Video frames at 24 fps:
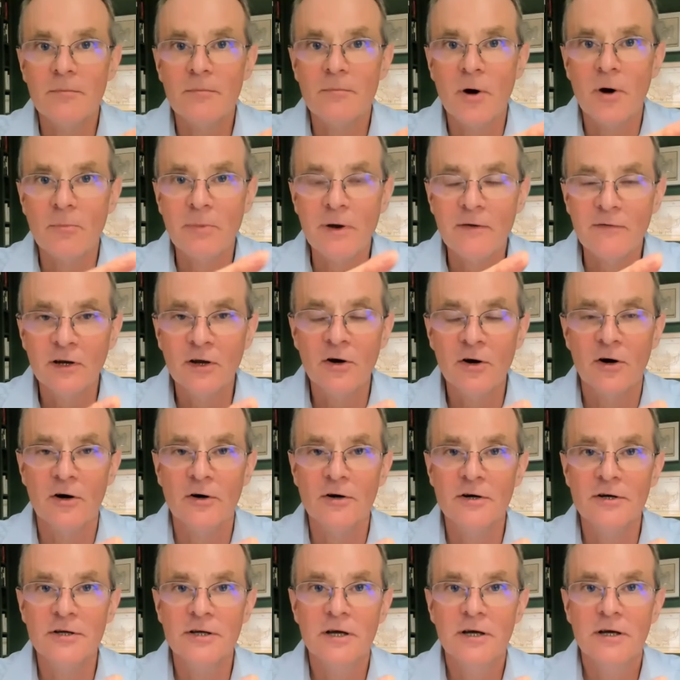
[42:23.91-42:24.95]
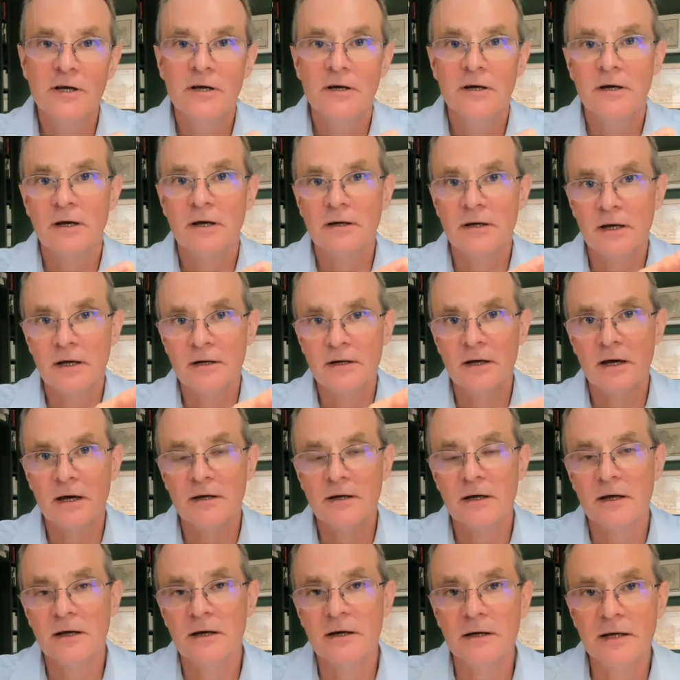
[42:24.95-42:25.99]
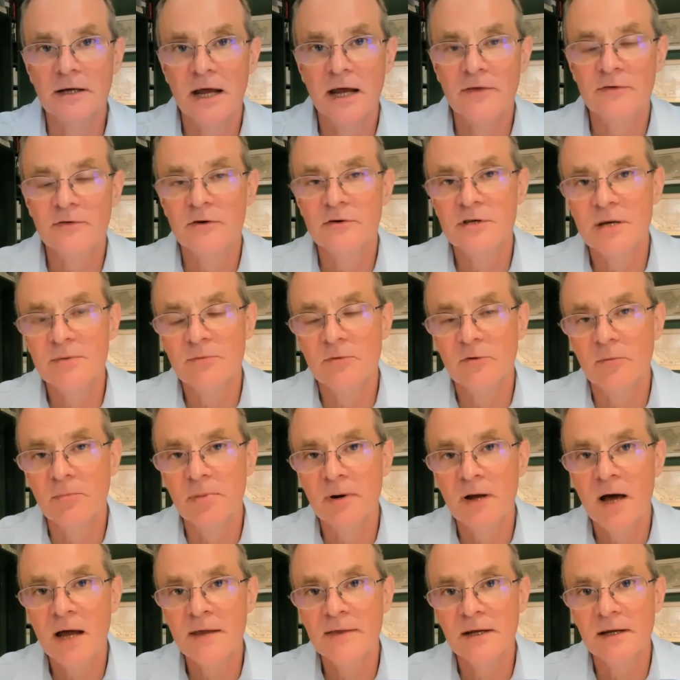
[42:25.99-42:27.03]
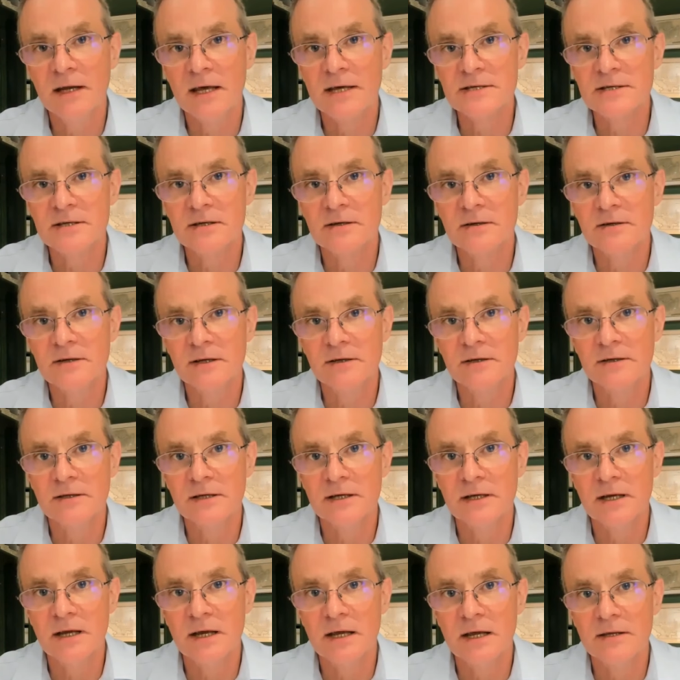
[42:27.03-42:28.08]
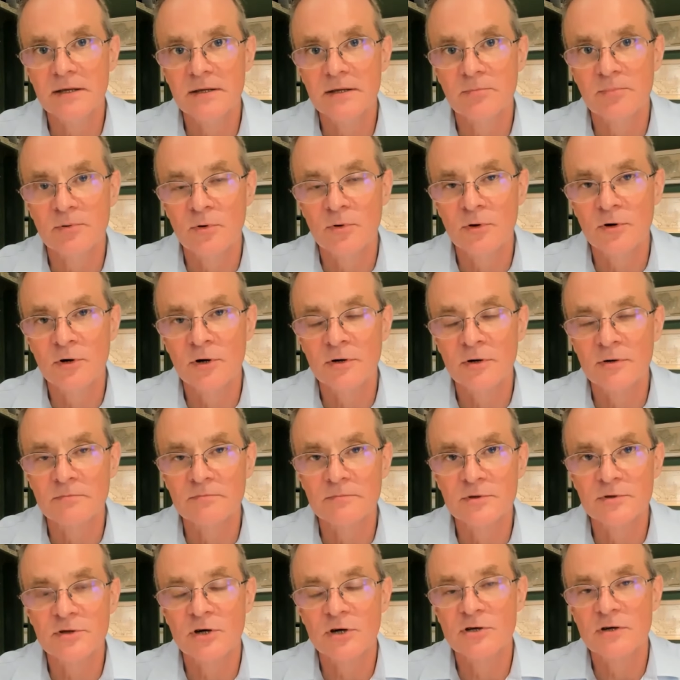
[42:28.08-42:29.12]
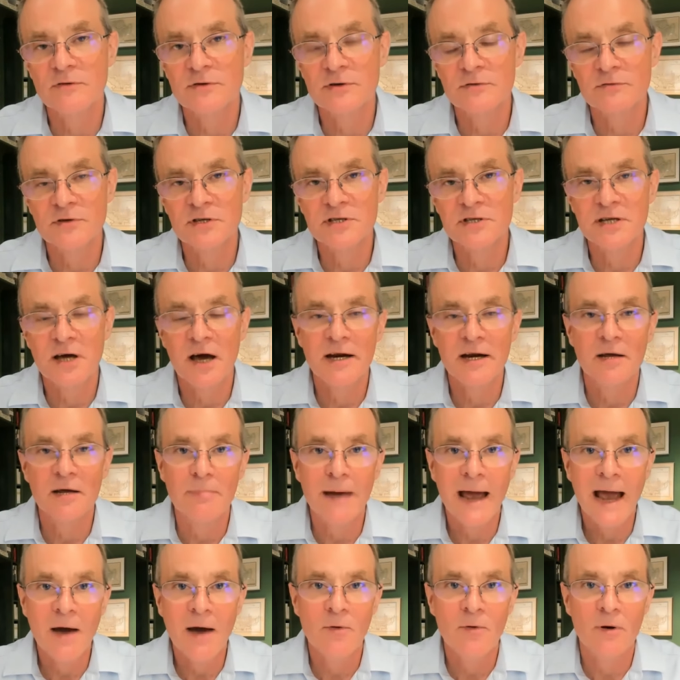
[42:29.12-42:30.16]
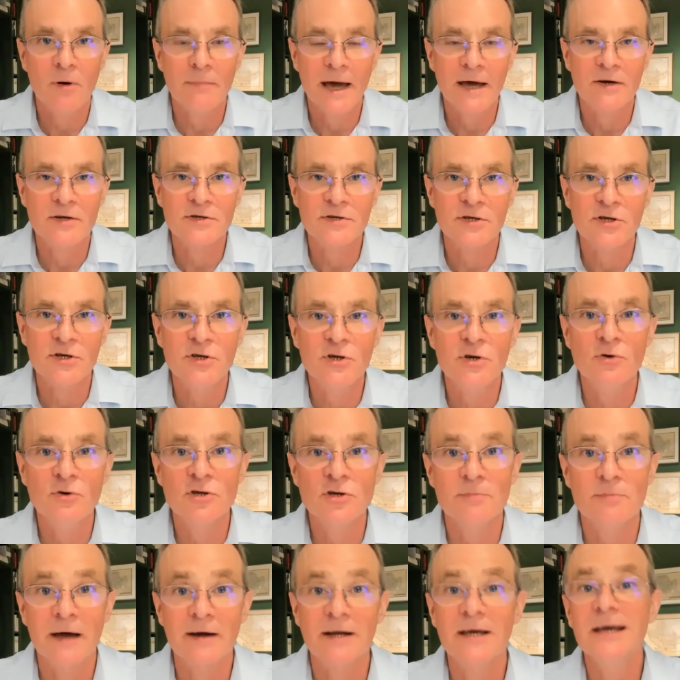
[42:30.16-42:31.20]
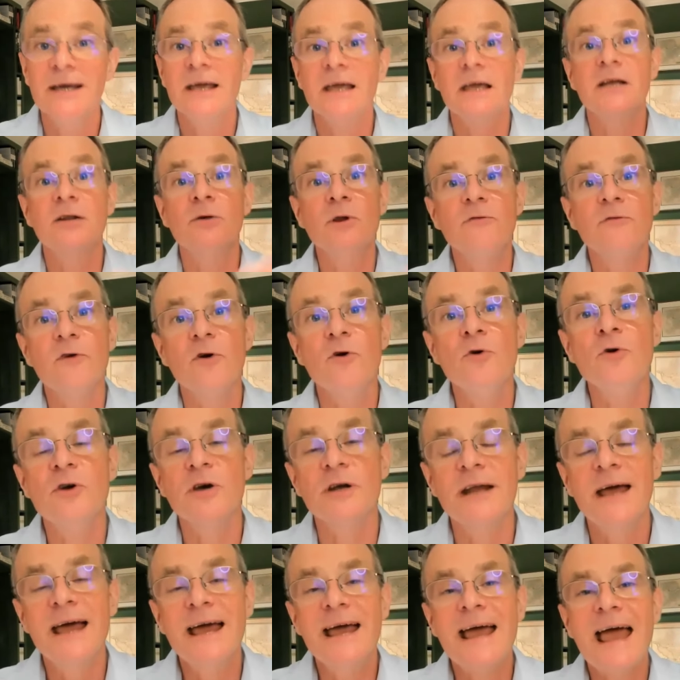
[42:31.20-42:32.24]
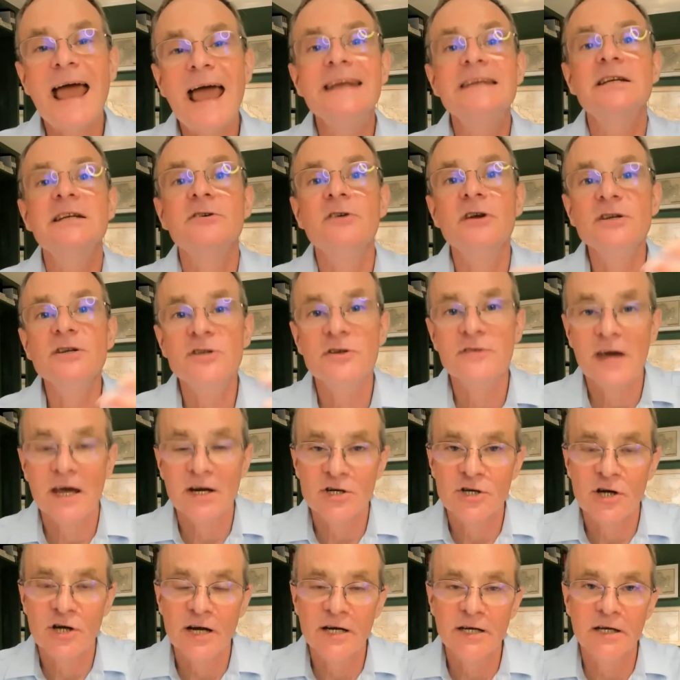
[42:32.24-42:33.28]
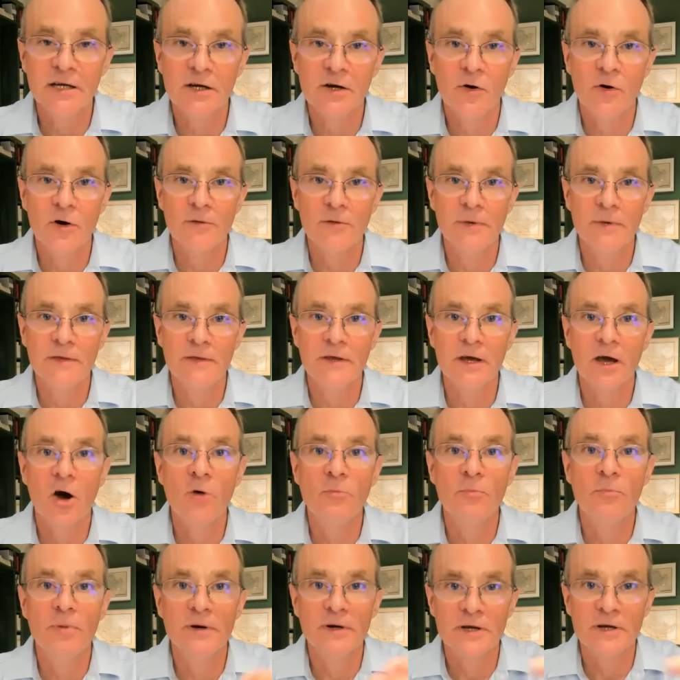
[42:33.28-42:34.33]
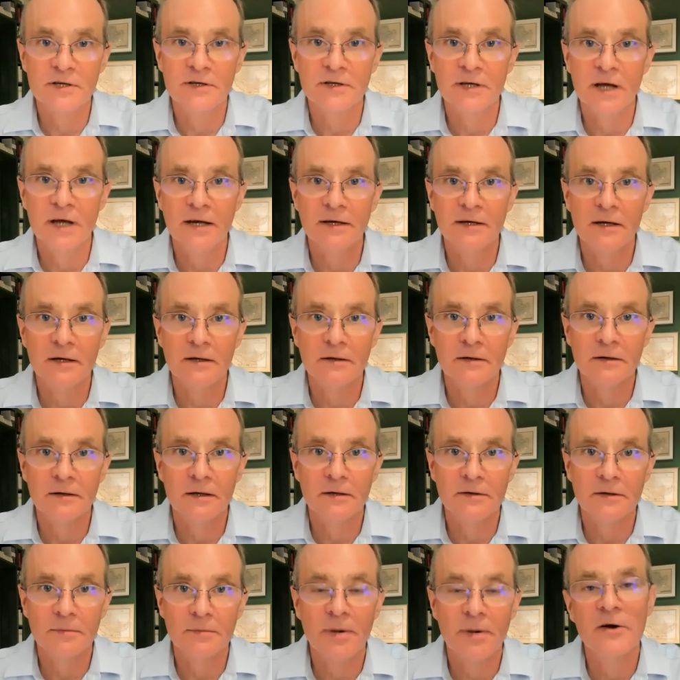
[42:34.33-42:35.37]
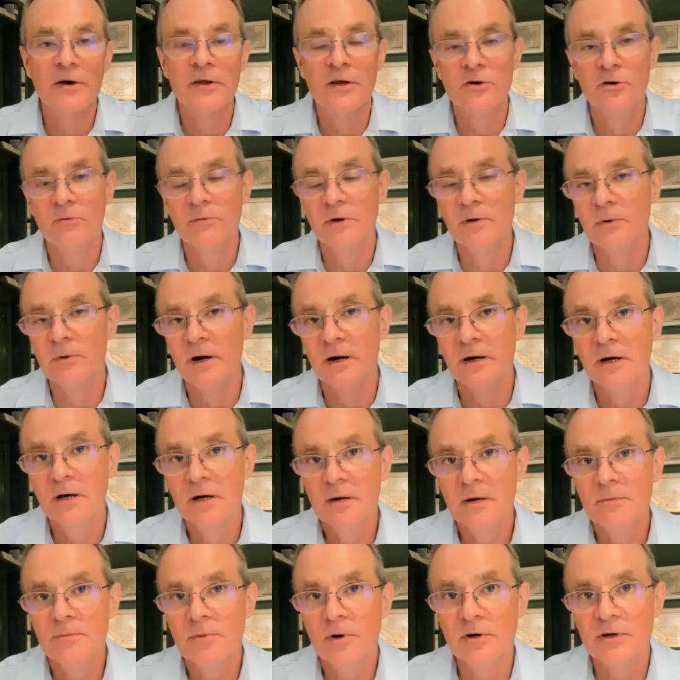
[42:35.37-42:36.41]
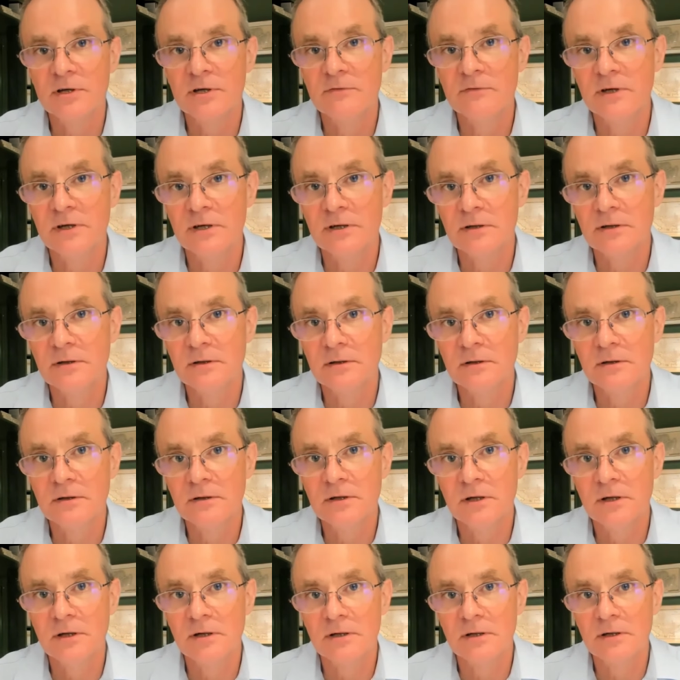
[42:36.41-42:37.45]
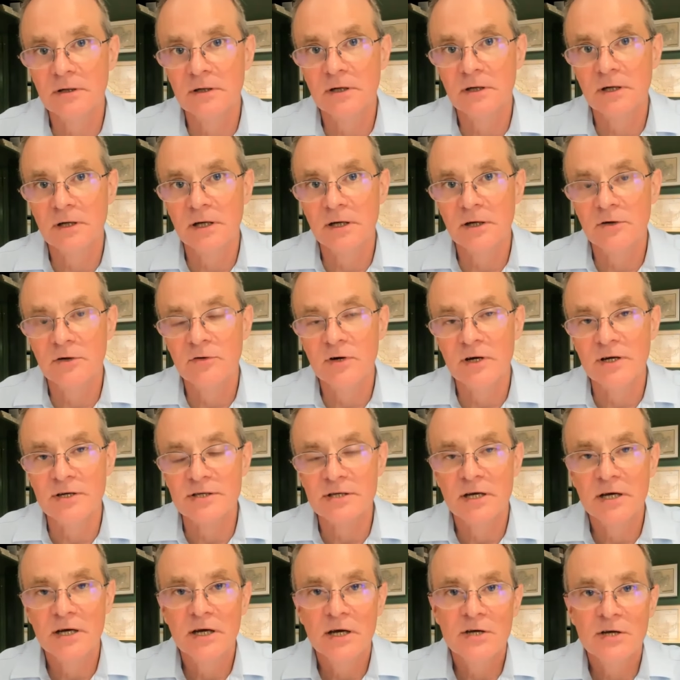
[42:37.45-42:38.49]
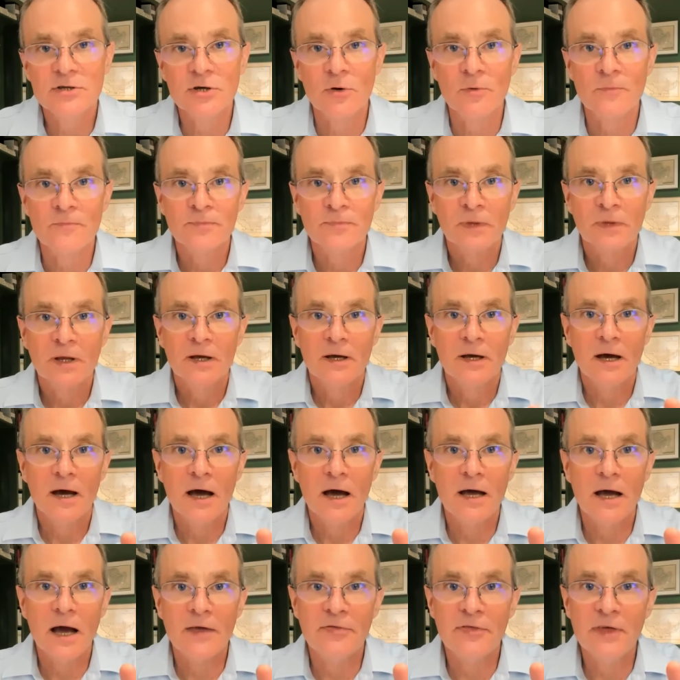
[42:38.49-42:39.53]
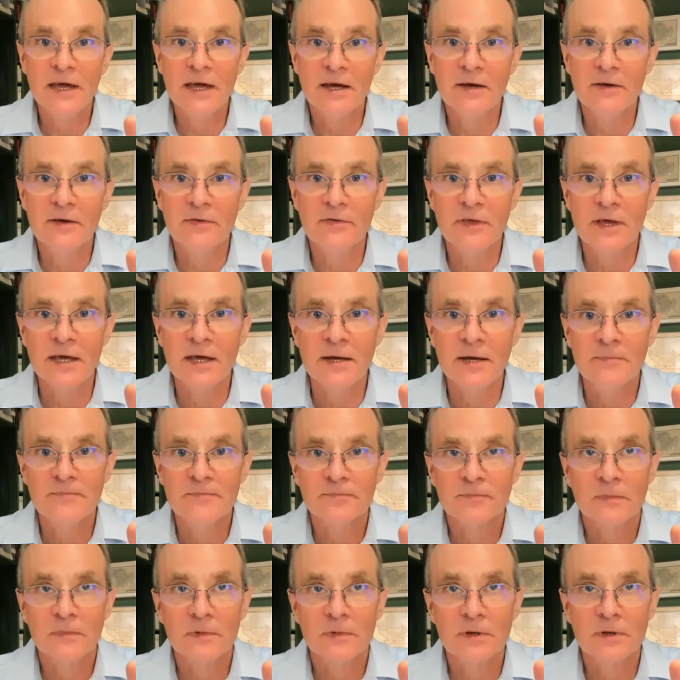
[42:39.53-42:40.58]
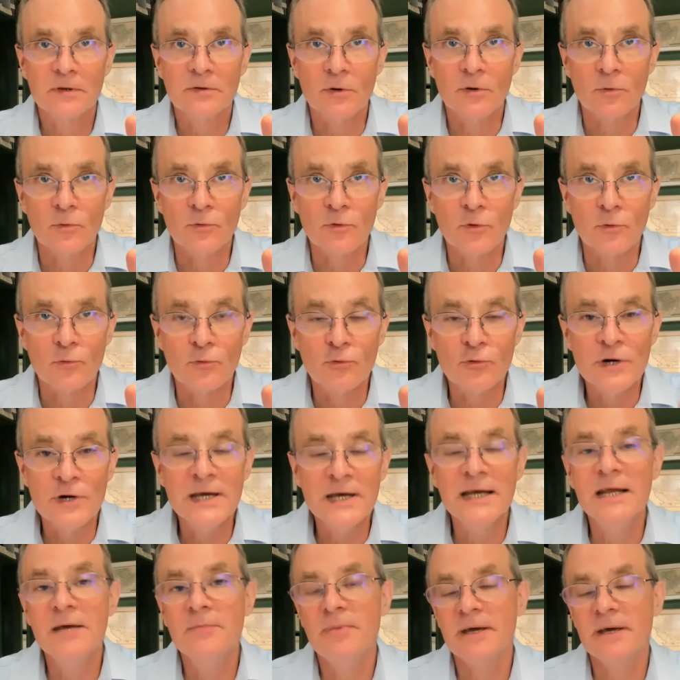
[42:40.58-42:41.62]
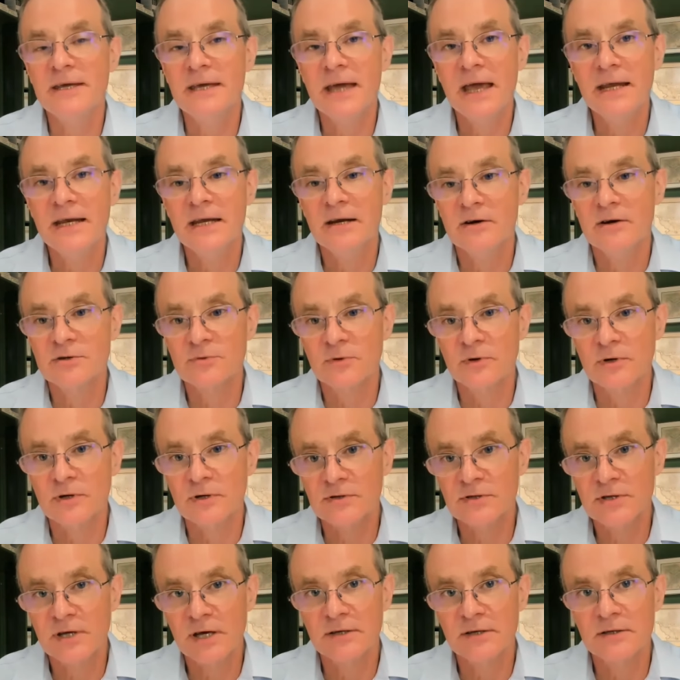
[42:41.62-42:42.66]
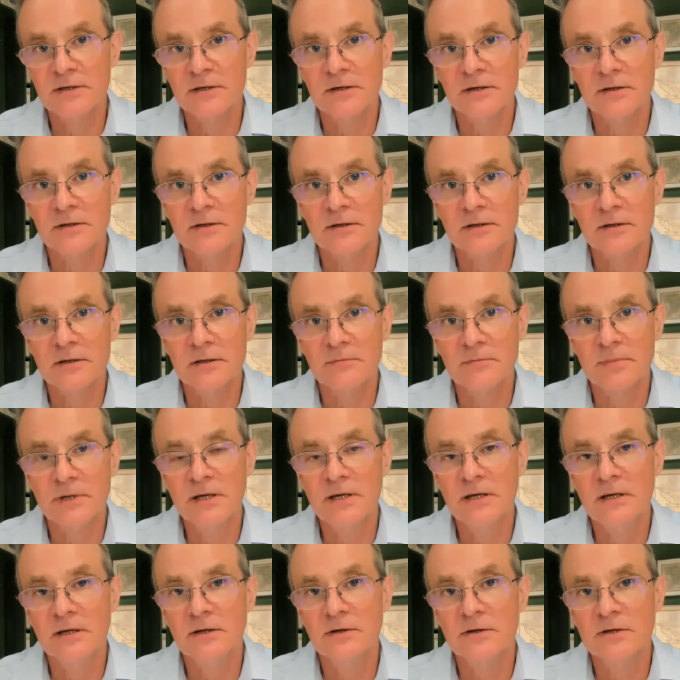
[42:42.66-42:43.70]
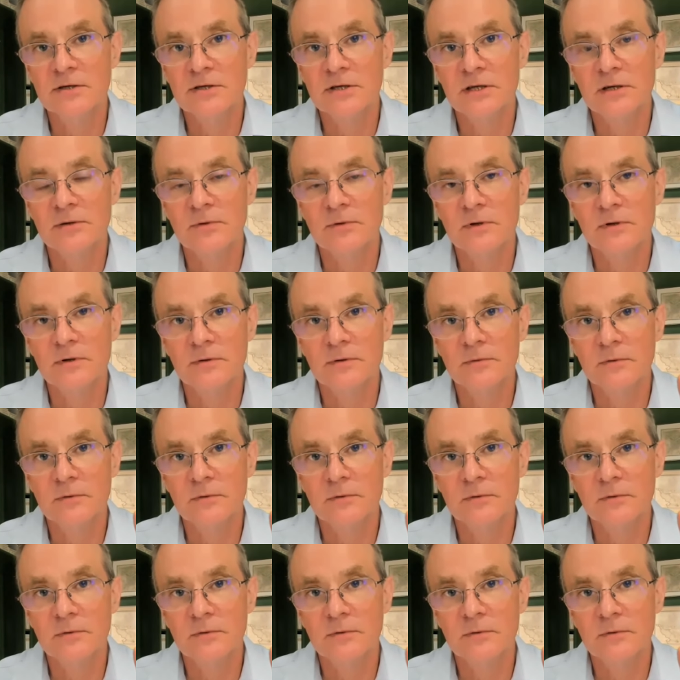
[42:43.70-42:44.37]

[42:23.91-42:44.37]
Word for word: But we've learned and, and, and, and Katherine and her team are applying the lesson that the, the broader structure of civil society and power matters a huge amount, including for who can enter into that trading economy, the openness and, and, and, and the part of the economy where productivity can, can increase. So I, think the, the, the really big gain here is what you said uh, at the beginning, Cristina,